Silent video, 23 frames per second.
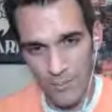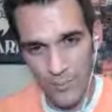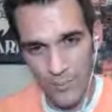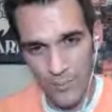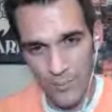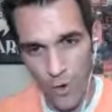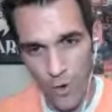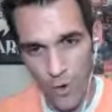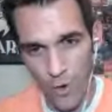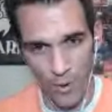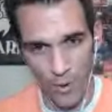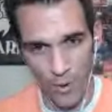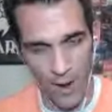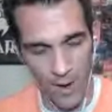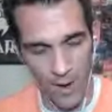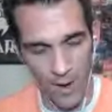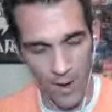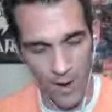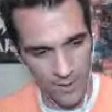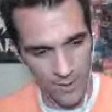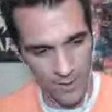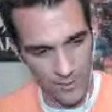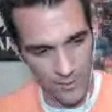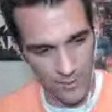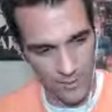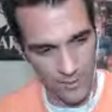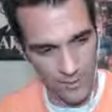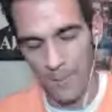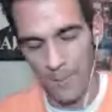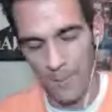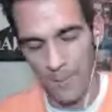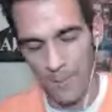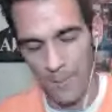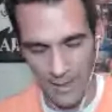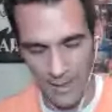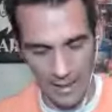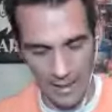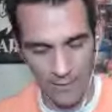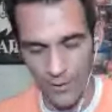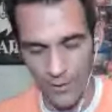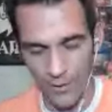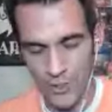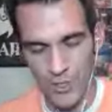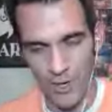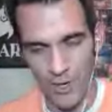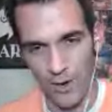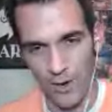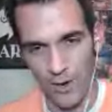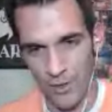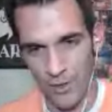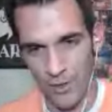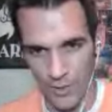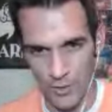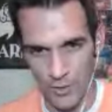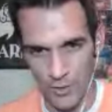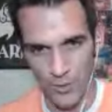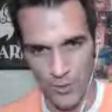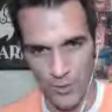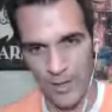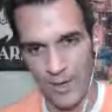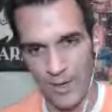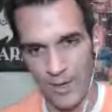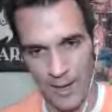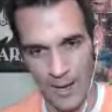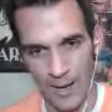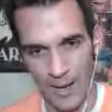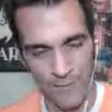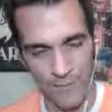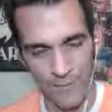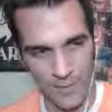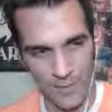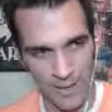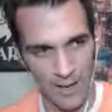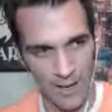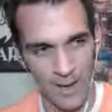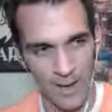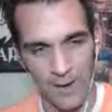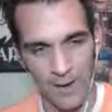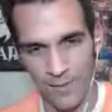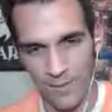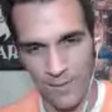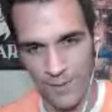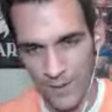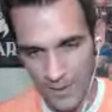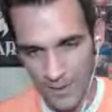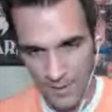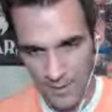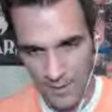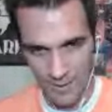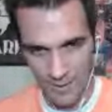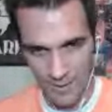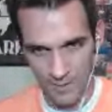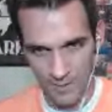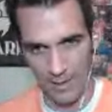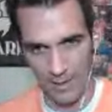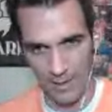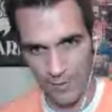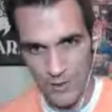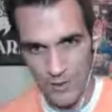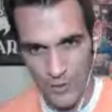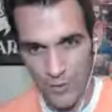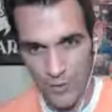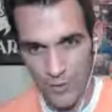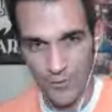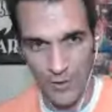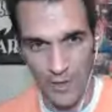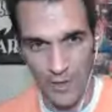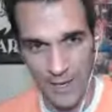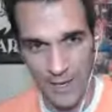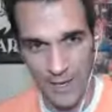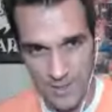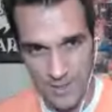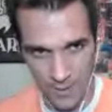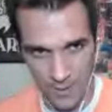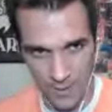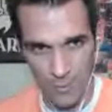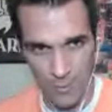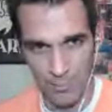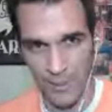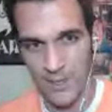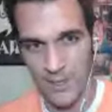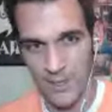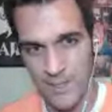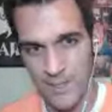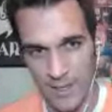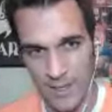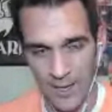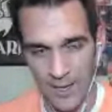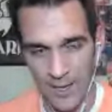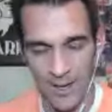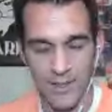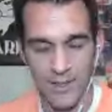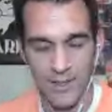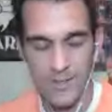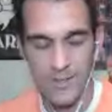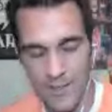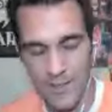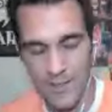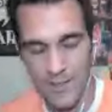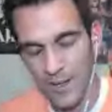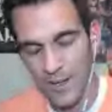Coke product strapped into every chair. You can drink half a can. Like every 2 flights, they replace the cans.